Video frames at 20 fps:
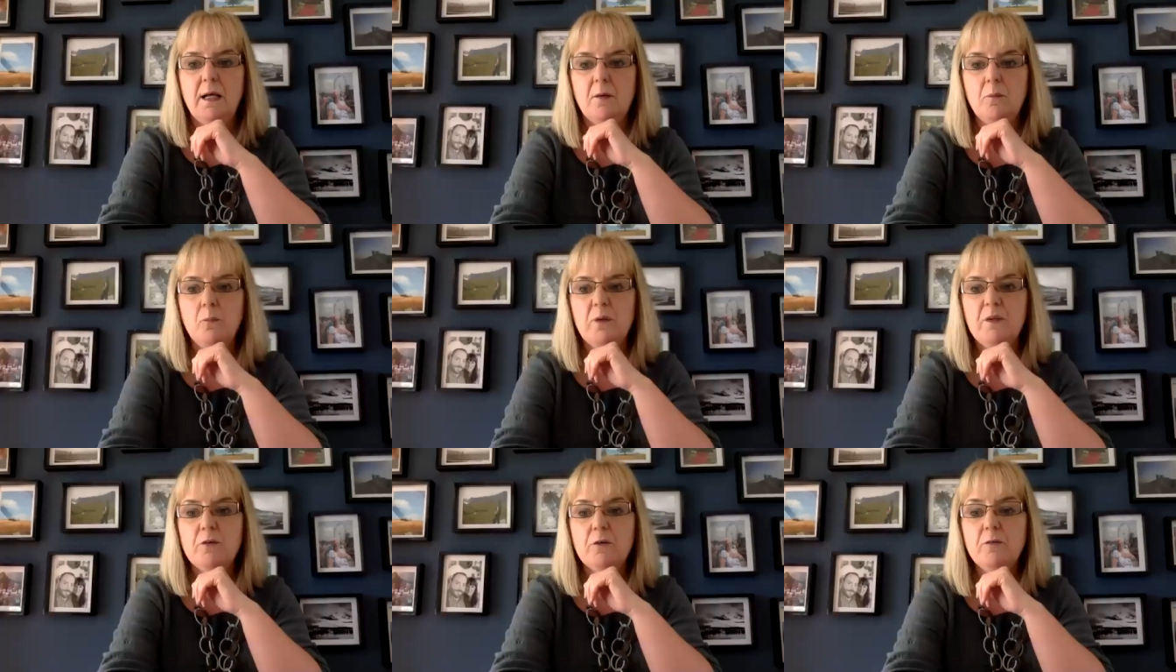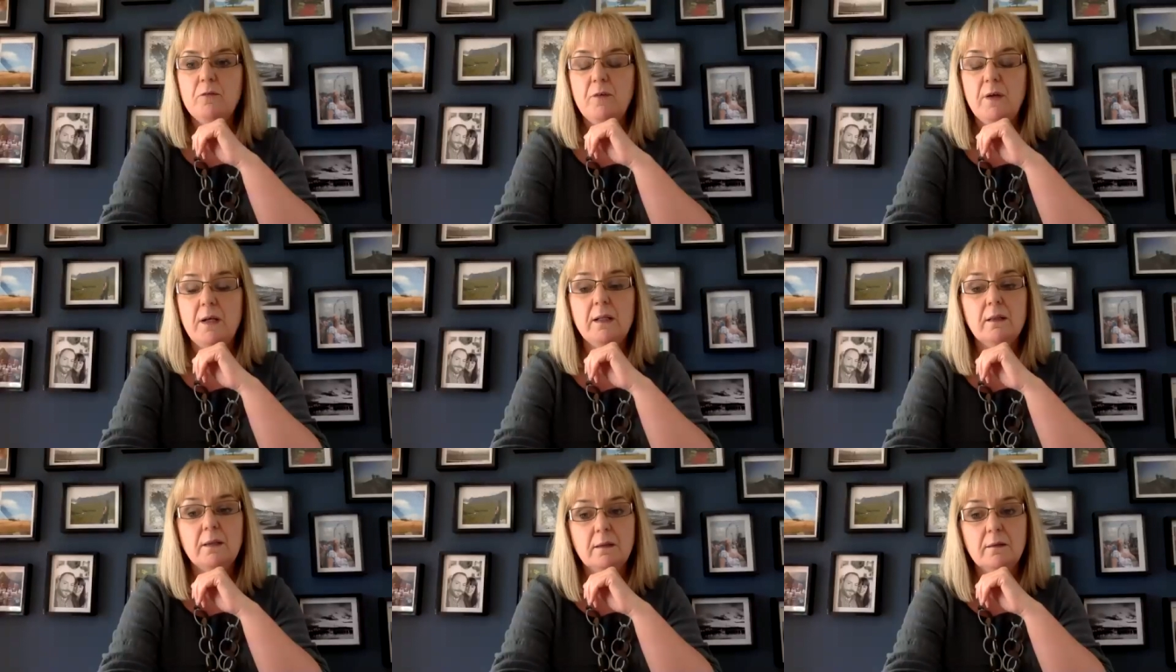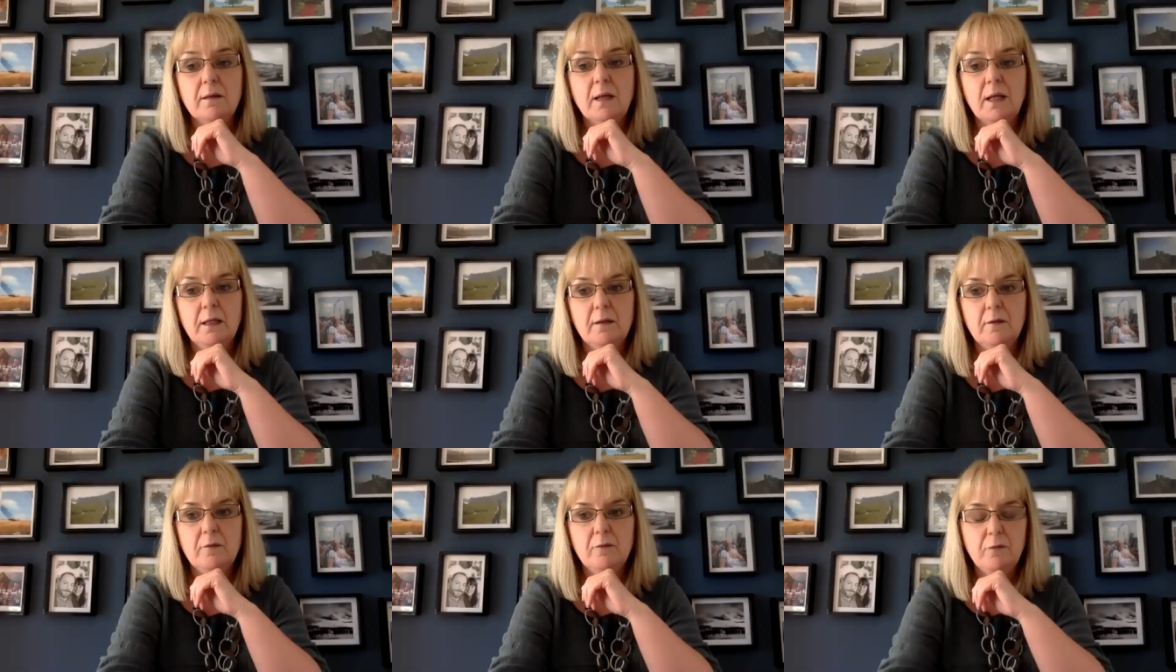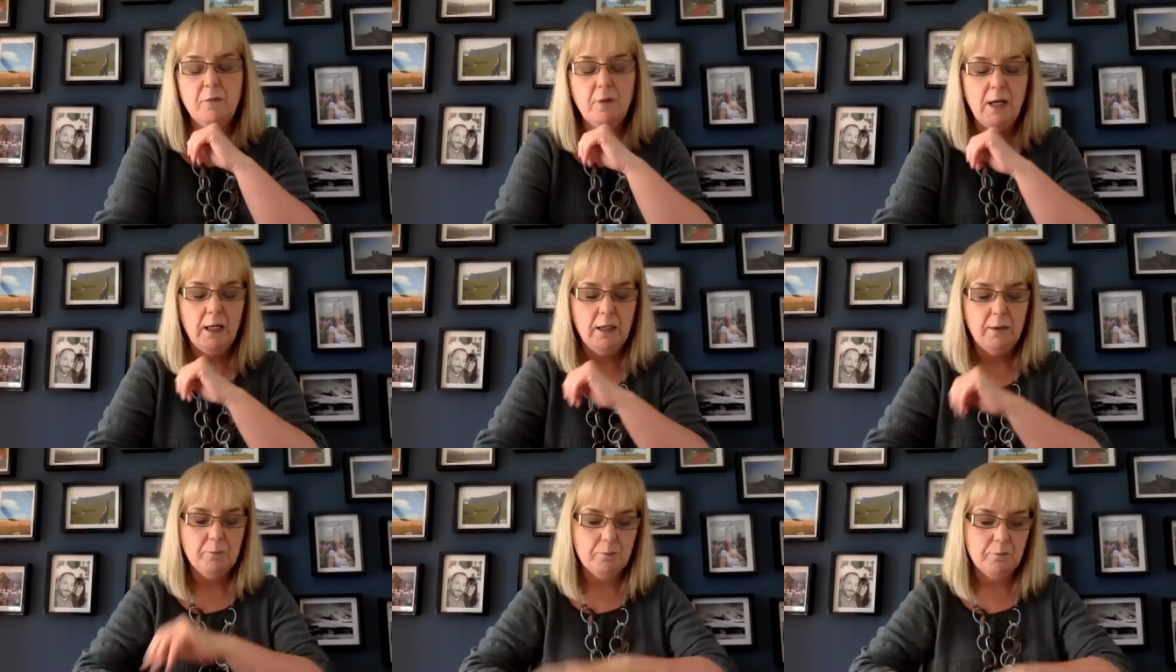we do feel that kind of
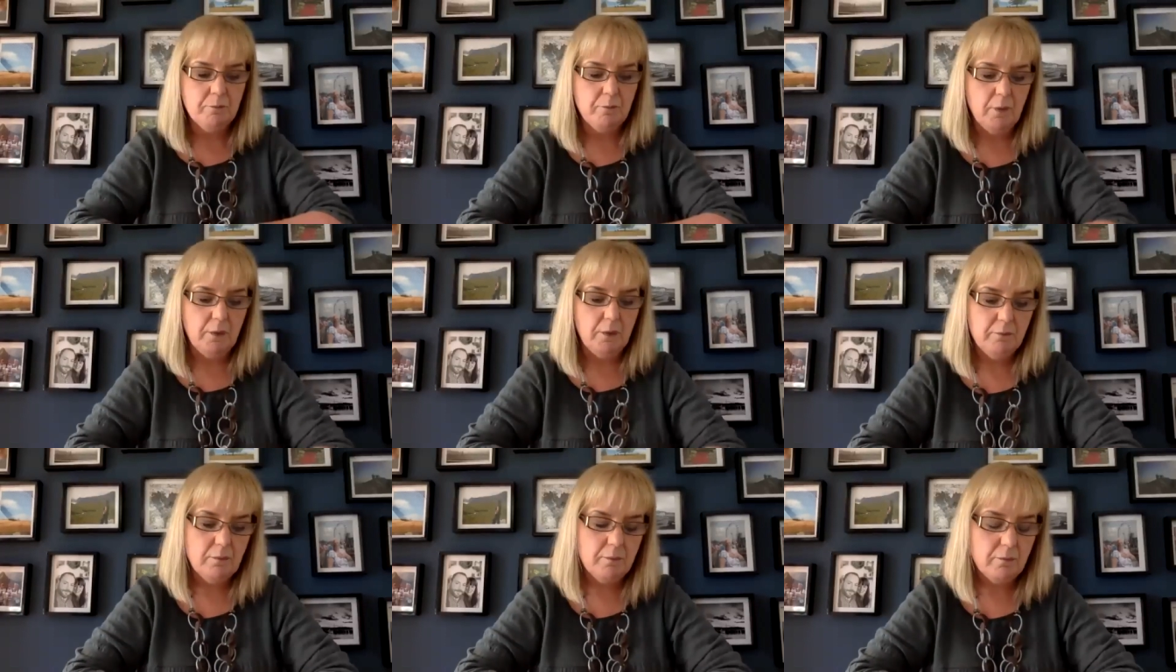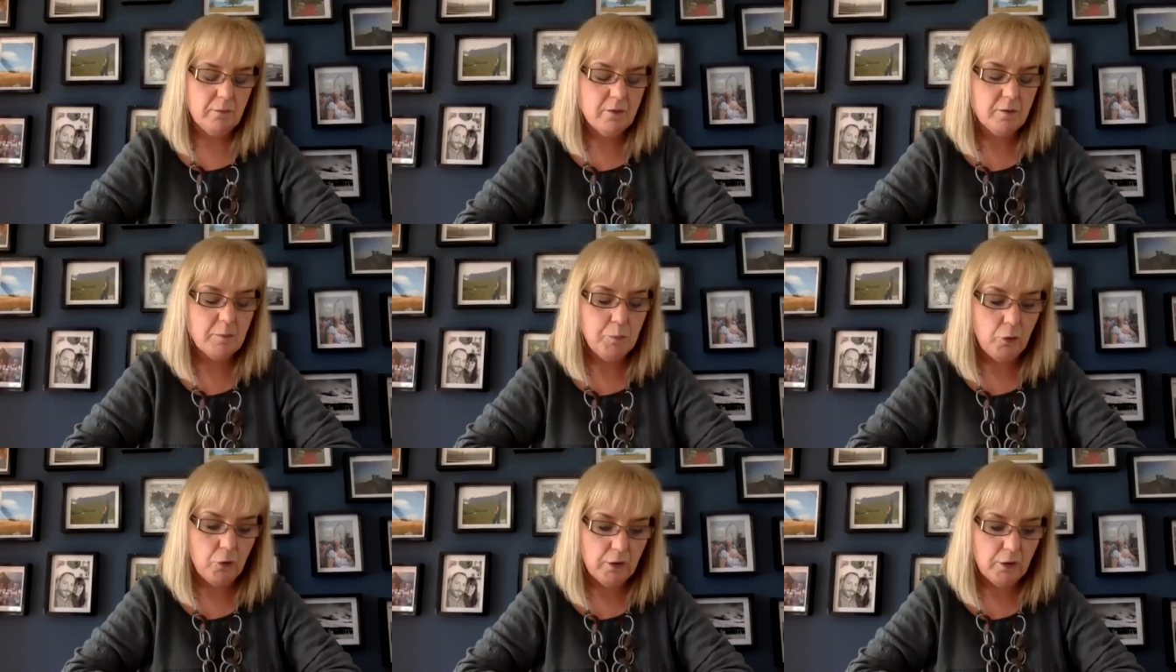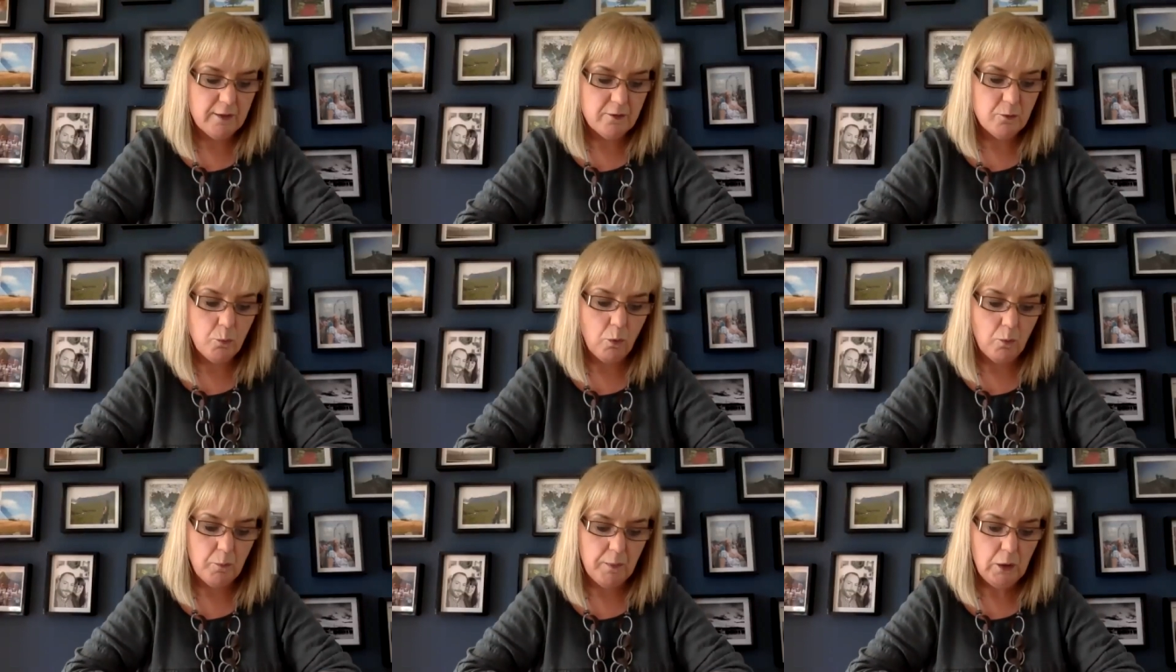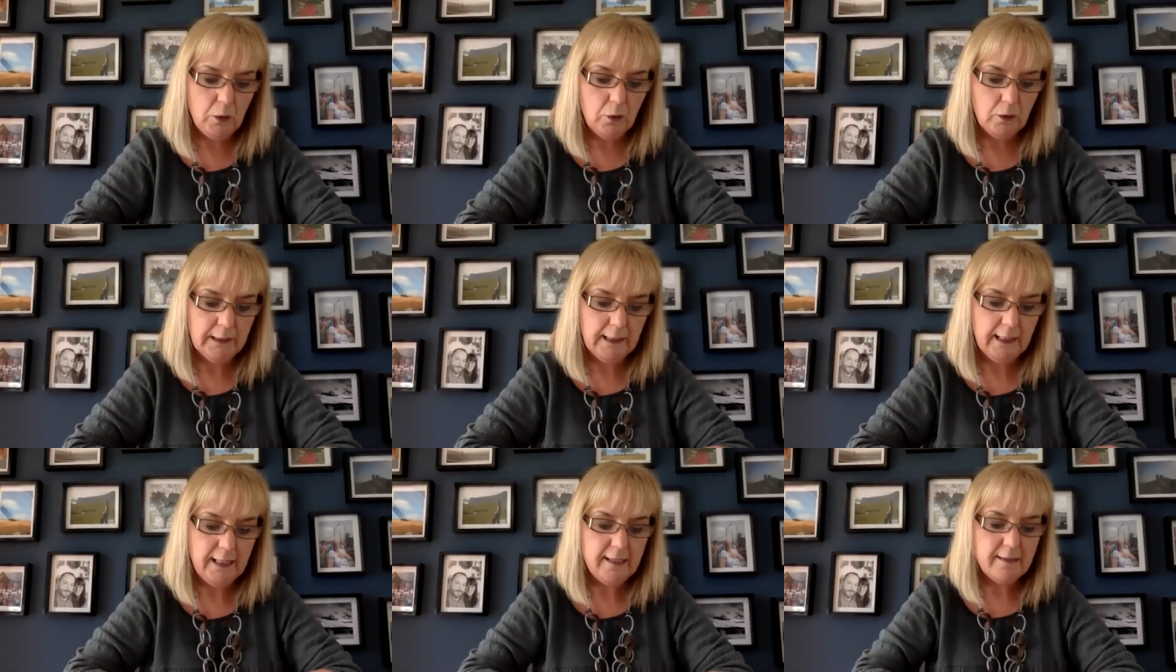support is what we all
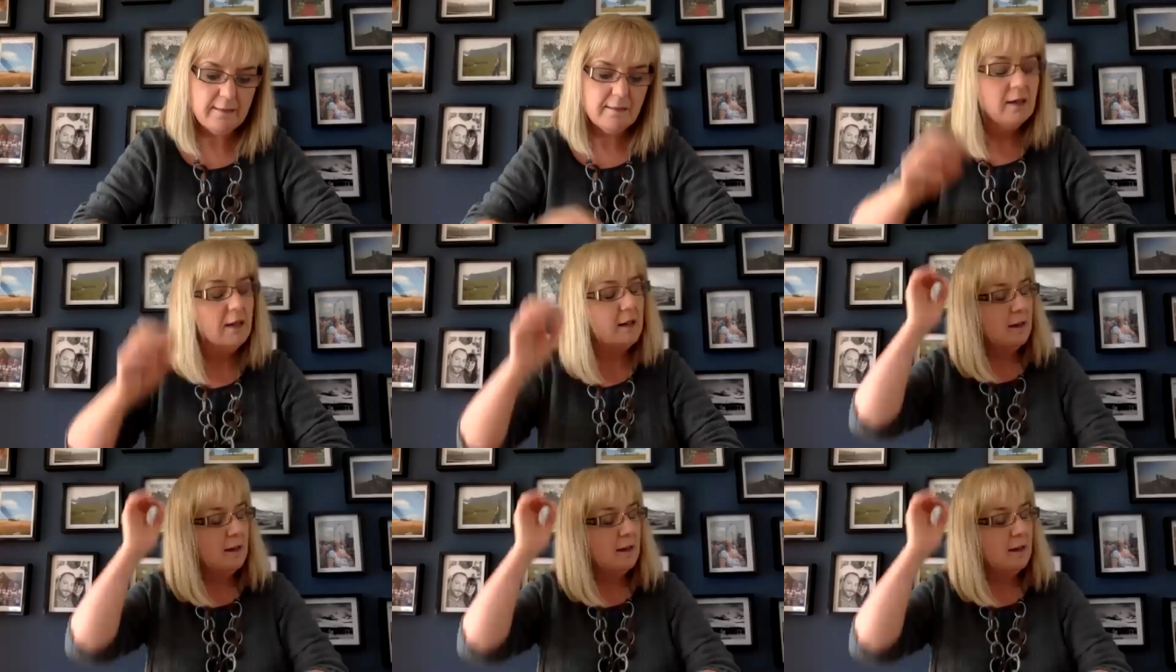need.